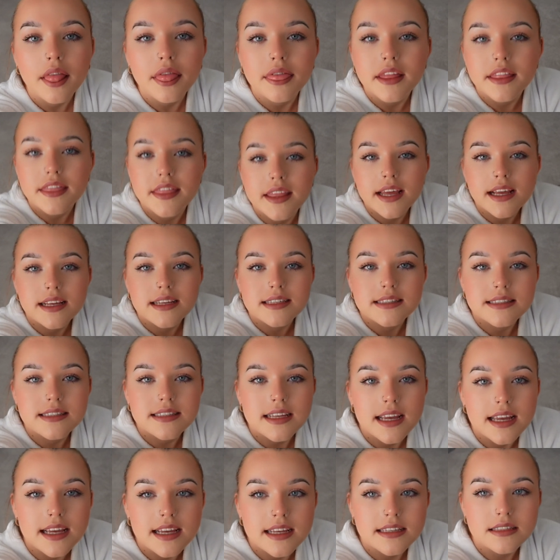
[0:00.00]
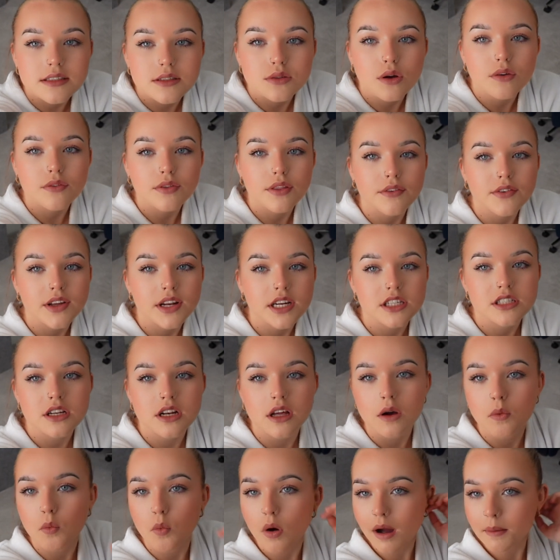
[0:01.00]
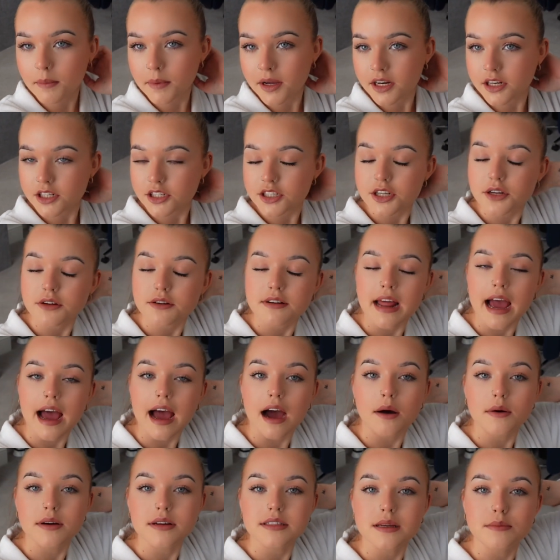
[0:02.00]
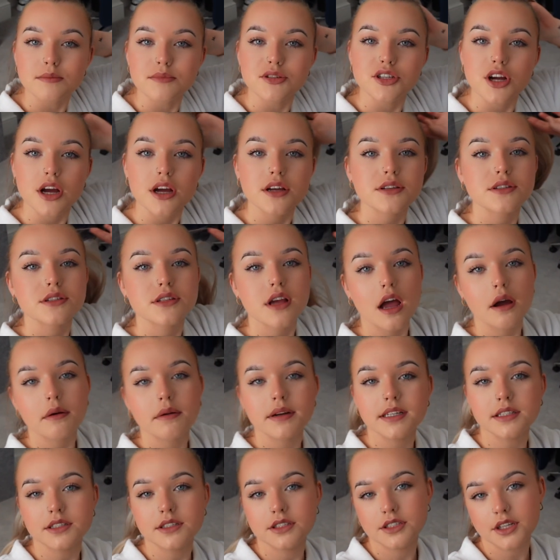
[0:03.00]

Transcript: that this is sort of the finished look. What I'm going to do now is I'm just going